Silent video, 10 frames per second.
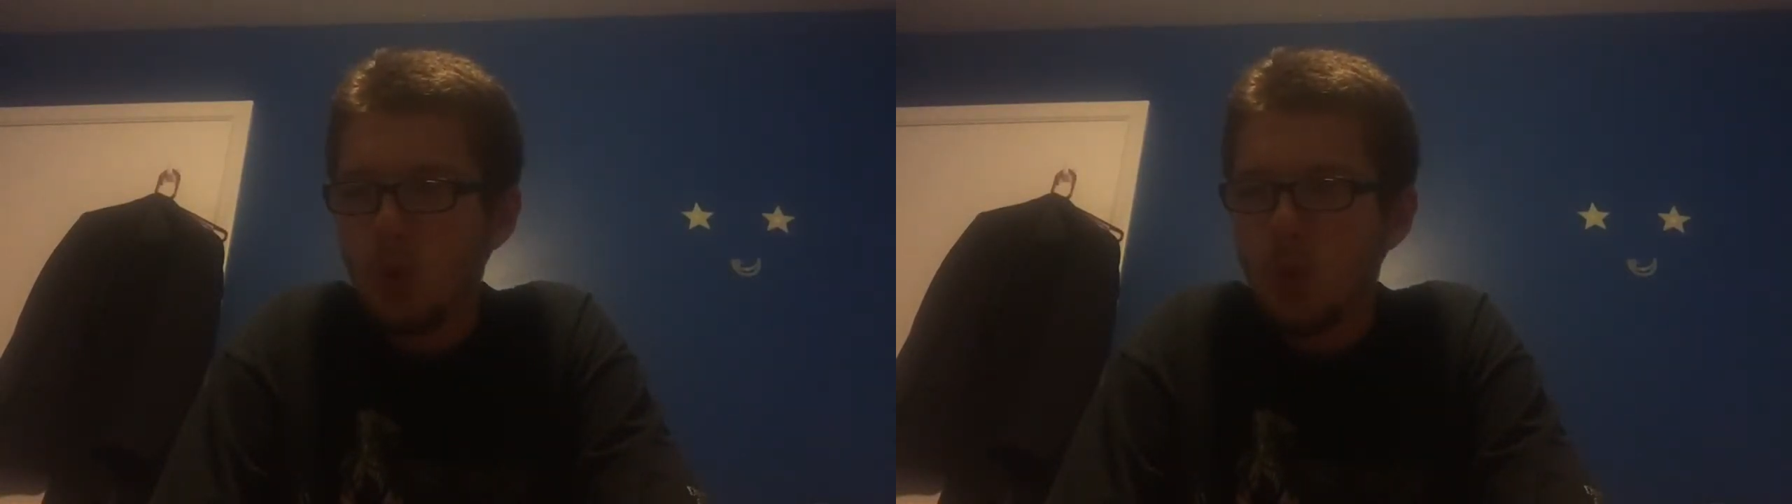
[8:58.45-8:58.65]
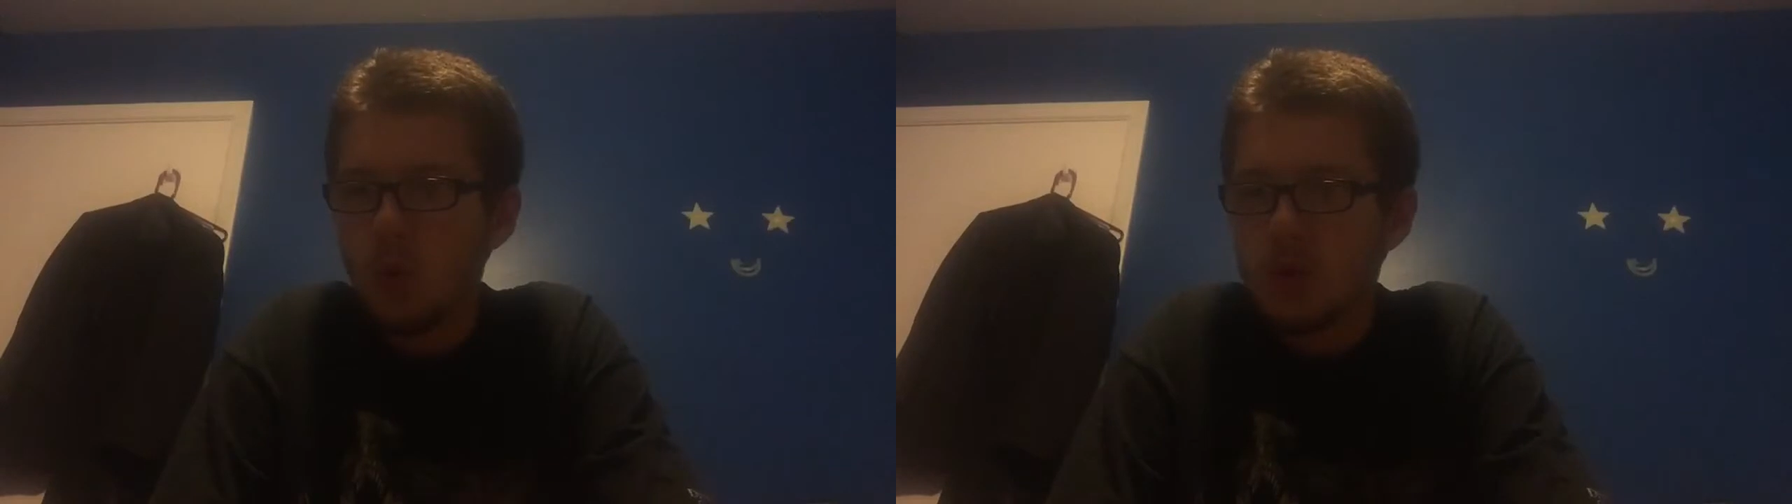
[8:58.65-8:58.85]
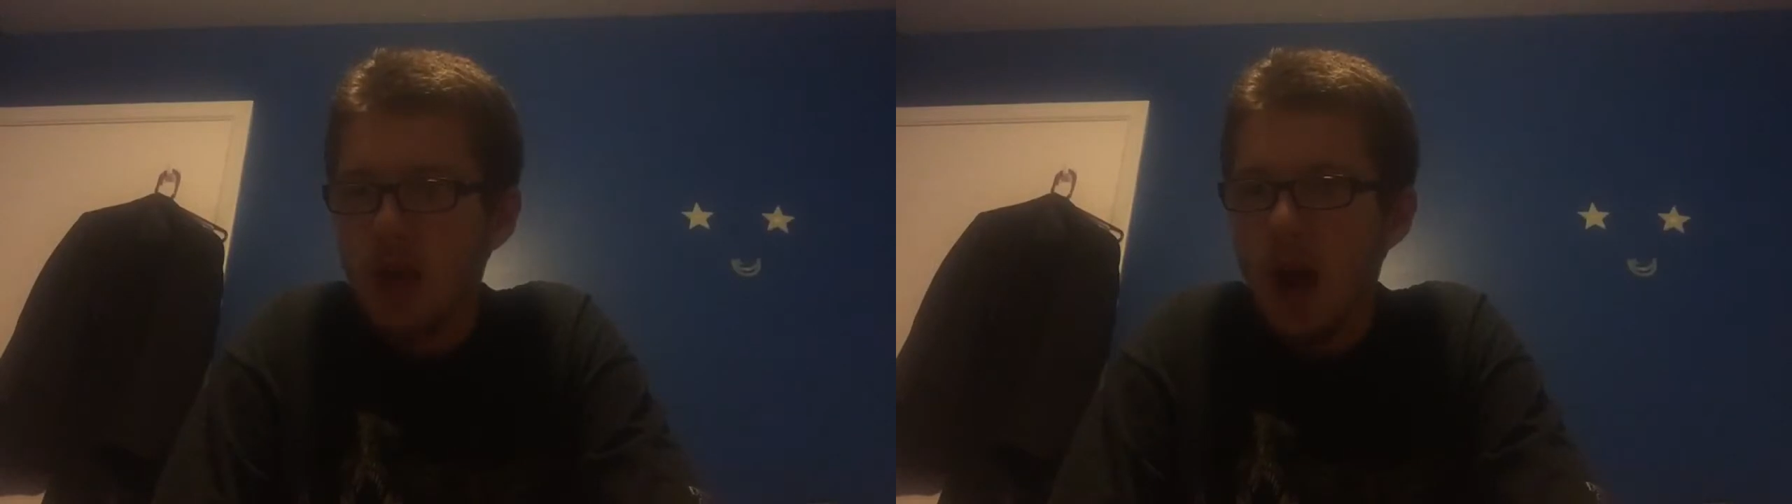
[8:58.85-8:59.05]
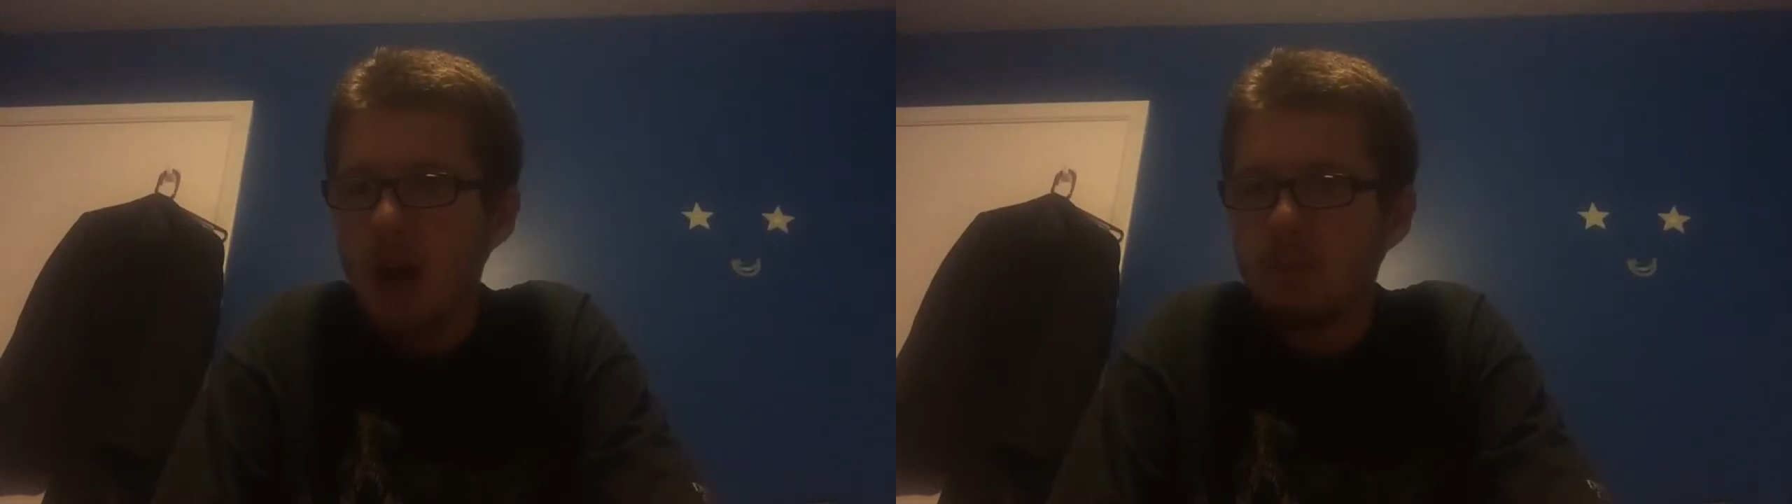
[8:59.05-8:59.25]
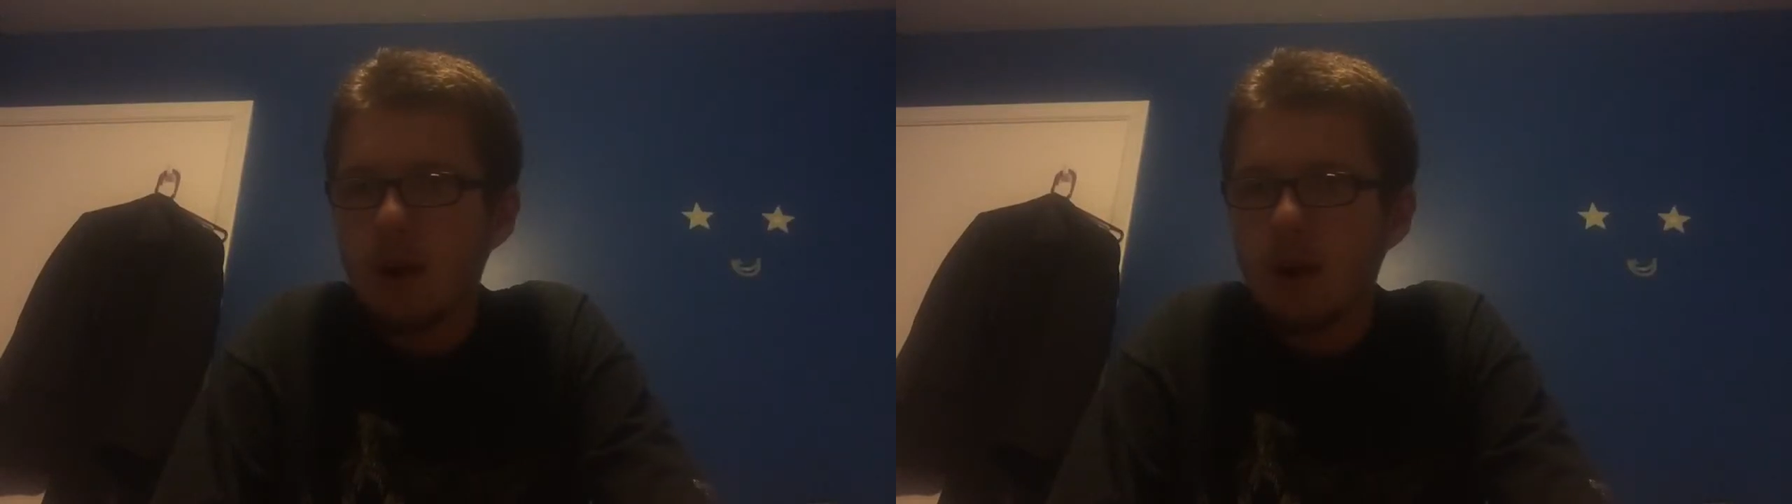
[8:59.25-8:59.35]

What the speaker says: was hired